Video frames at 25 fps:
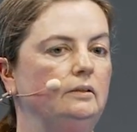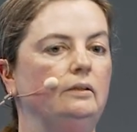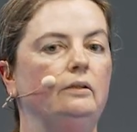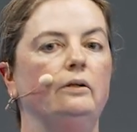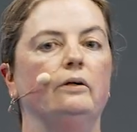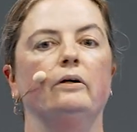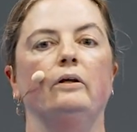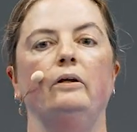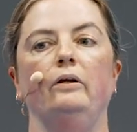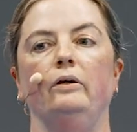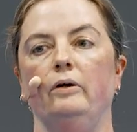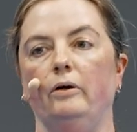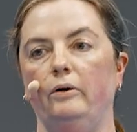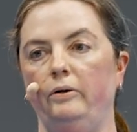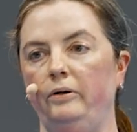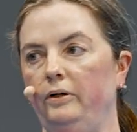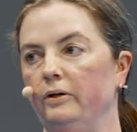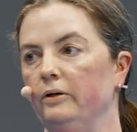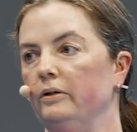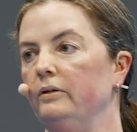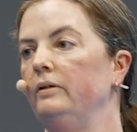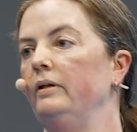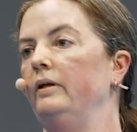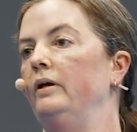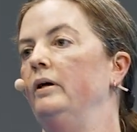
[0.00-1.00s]
You're going to go to
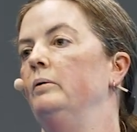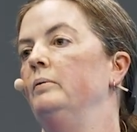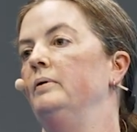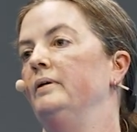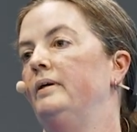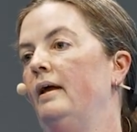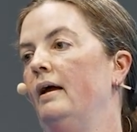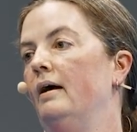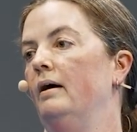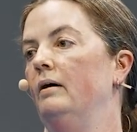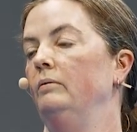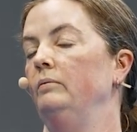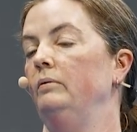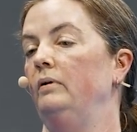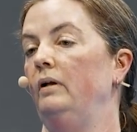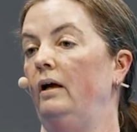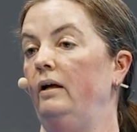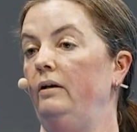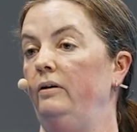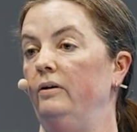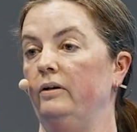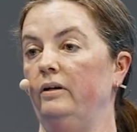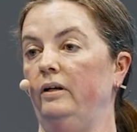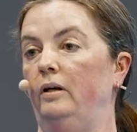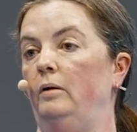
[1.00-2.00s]
your Clio account
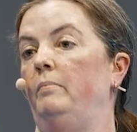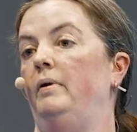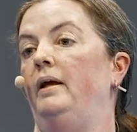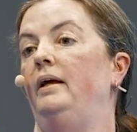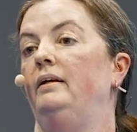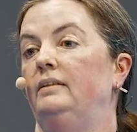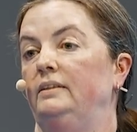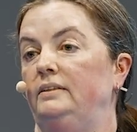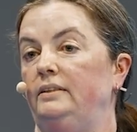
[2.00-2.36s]
and you're going to make